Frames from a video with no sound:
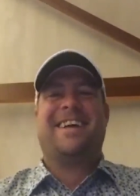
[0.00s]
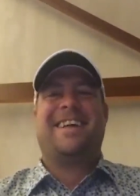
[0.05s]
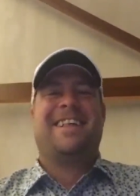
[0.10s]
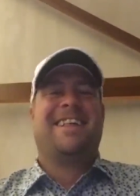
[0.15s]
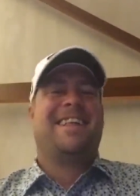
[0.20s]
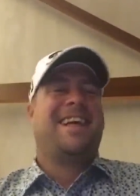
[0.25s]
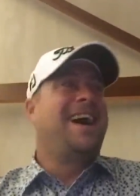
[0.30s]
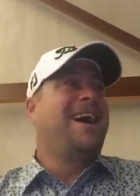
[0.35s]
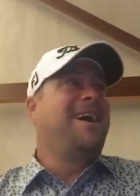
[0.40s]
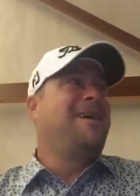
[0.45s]

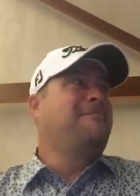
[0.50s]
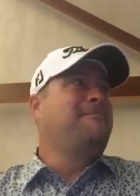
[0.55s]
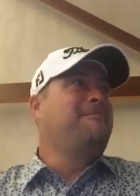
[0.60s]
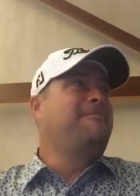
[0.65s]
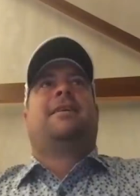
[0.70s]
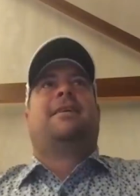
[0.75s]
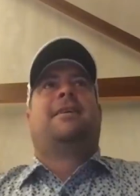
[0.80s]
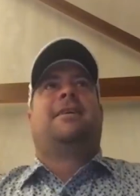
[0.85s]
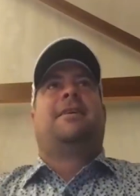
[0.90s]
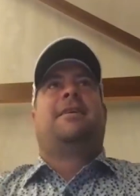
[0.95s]

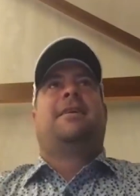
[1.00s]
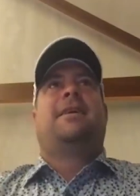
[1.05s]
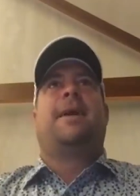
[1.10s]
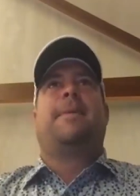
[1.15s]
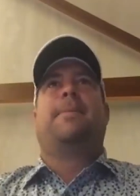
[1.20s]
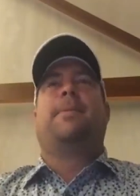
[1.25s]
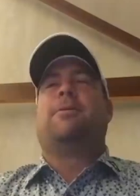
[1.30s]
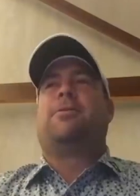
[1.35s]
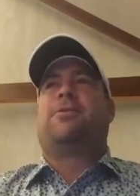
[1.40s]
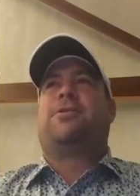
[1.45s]
Yeah,
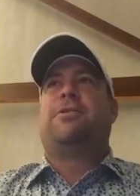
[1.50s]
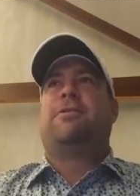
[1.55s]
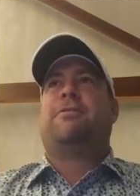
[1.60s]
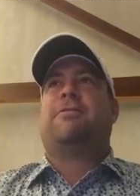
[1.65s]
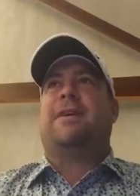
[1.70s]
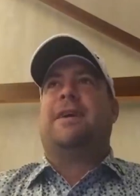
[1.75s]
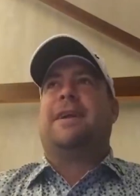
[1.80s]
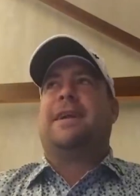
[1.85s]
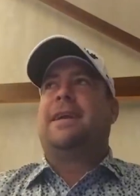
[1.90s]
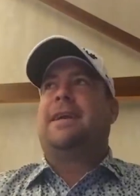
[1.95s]
I'm not sure
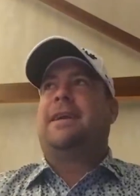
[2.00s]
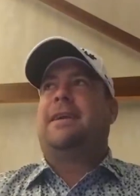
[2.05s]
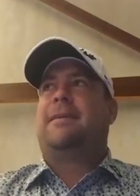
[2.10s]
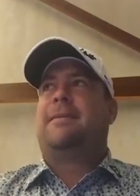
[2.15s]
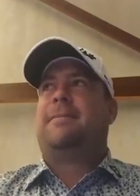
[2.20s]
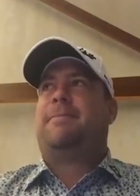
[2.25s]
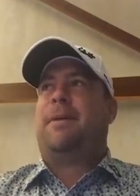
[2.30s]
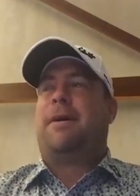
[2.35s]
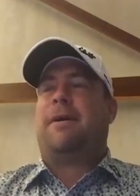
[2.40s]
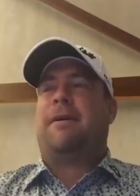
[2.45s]
really,
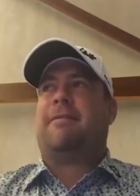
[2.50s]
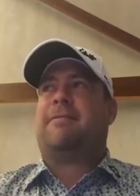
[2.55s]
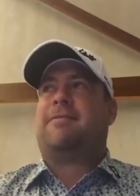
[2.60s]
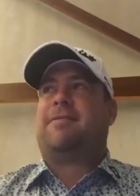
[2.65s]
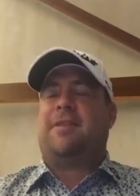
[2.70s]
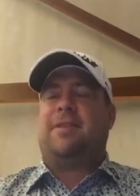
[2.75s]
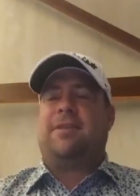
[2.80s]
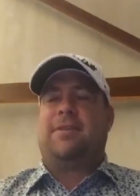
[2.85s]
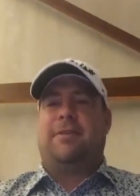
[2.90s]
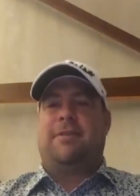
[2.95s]
bar
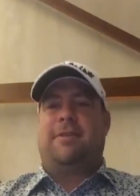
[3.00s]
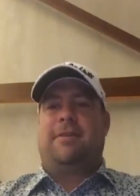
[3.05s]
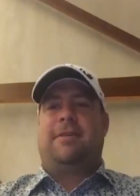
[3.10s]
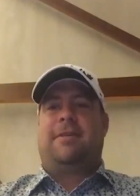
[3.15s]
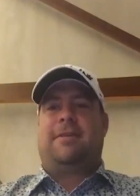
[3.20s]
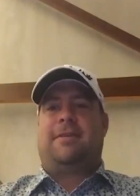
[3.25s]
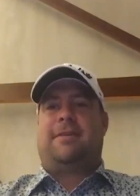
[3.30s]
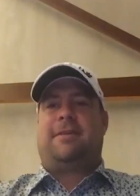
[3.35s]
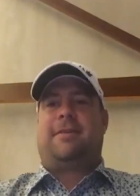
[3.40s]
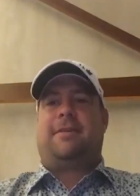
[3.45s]
obviously your
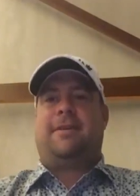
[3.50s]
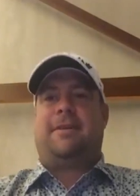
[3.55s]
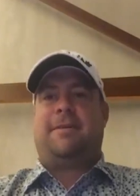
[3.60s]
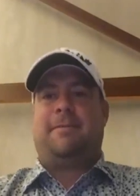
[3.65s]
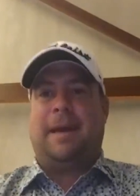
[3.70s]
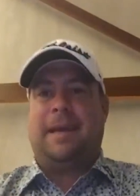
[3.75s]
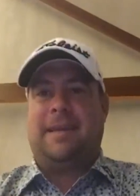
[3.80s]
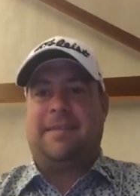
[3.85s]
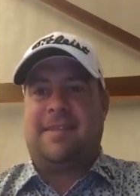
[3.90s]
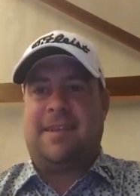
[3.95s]

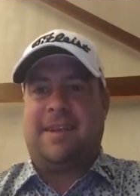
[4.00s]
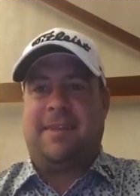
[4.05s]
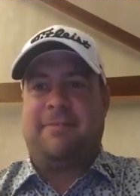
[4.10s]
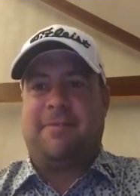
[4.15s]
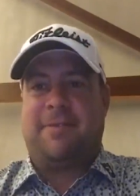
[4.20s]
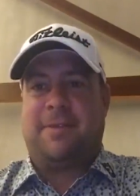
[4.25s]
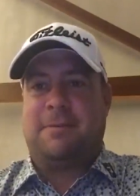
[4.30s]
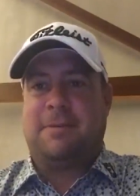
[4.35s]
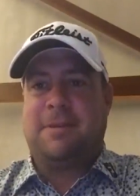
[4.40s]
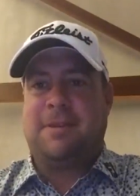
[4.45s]
amazing
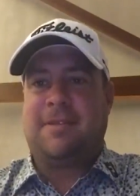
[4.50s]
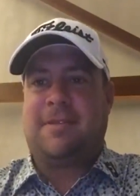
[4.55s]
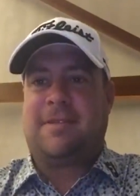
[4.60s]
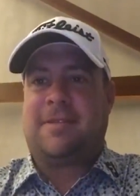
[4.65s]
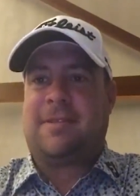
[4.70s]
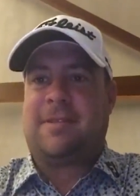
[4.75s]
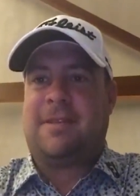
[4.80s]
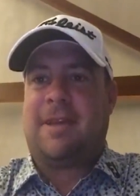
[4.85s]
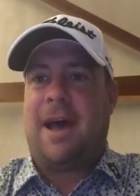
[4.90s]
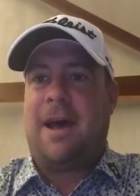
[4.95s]

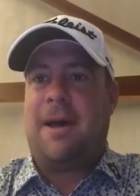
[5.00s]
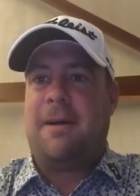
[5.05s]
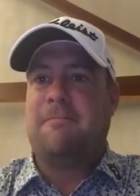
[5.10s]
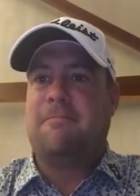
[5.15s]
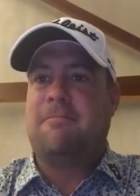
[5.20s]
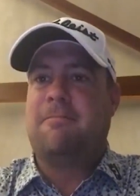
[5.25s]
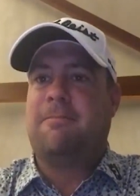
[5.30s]
influence. Yeah,